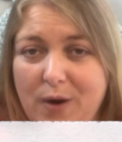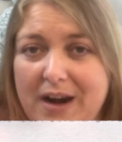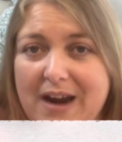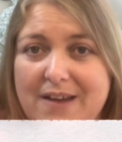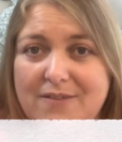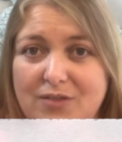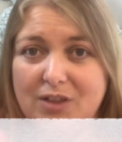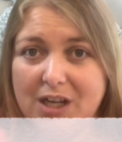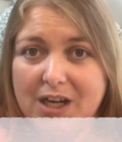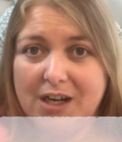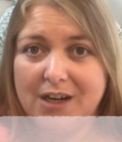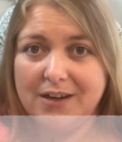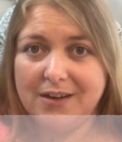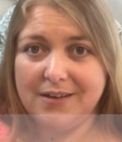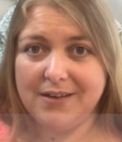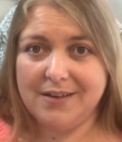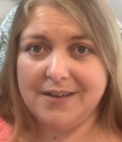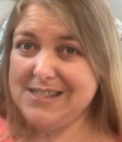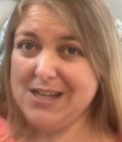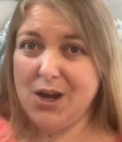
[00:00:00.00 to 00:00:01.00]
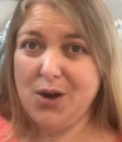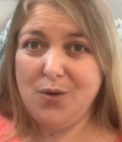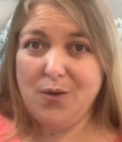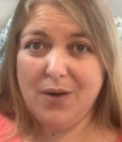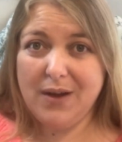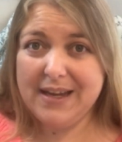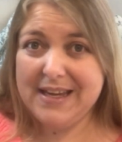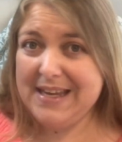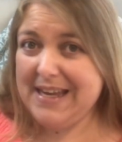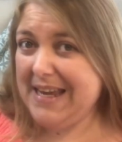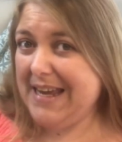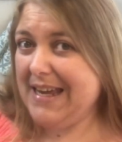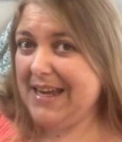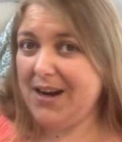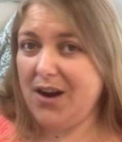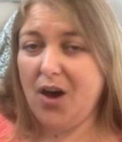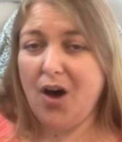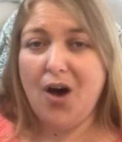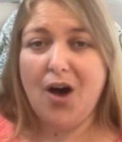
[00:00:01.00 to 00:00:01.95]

what I've learned? So again,